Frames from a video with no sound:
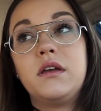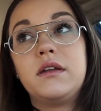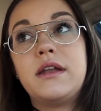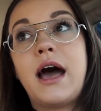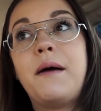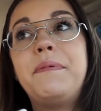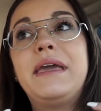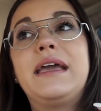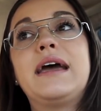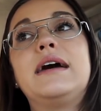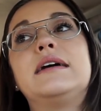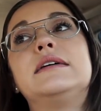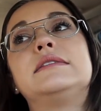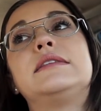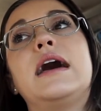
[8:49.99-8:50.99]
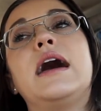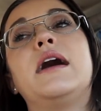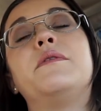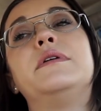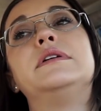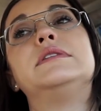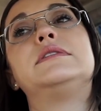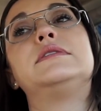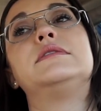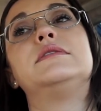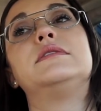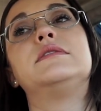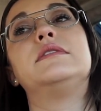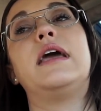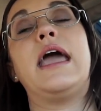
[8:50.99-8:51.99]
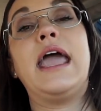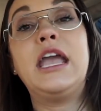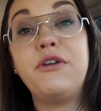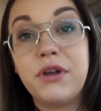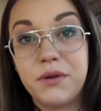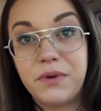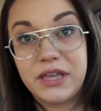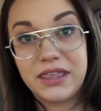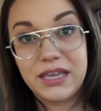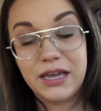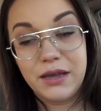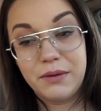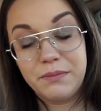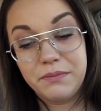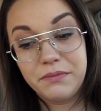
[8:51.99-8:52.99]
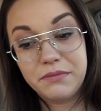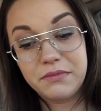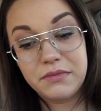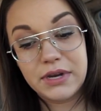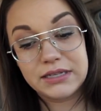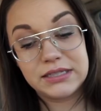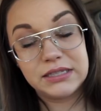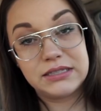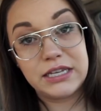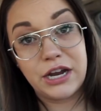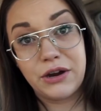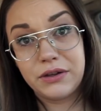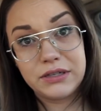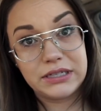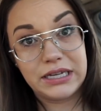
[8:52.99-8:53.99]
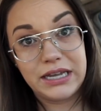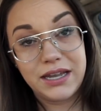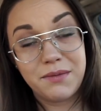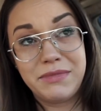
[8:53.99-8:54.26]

Not because I was angry with him necessarily.